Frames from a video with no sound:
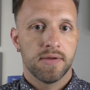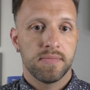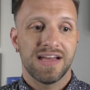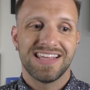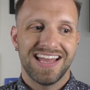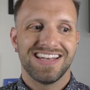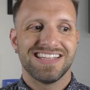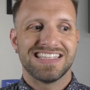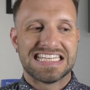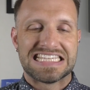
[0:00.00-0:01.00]

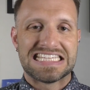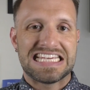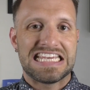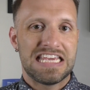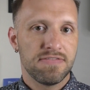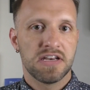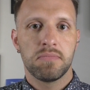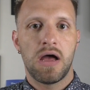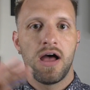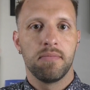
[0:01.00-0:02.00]
Again, this is even
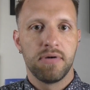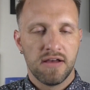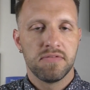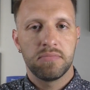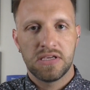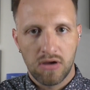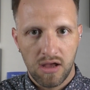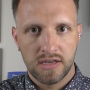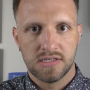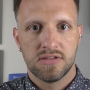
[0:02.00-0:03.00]
above and
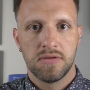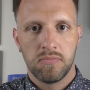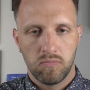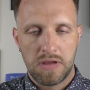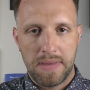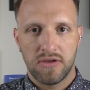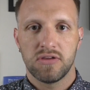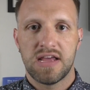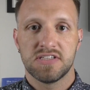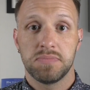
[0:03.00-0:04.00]
beyond the amount
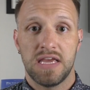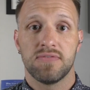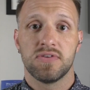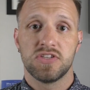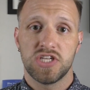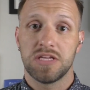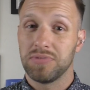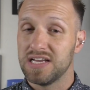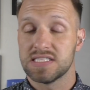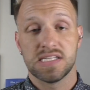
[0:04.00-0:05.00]
you'd have to pay for the Genie
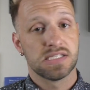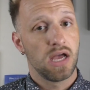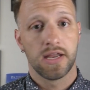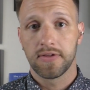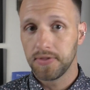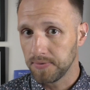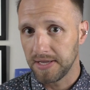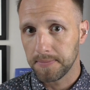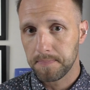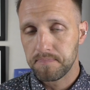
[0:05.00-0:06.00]
Plus. It's not included.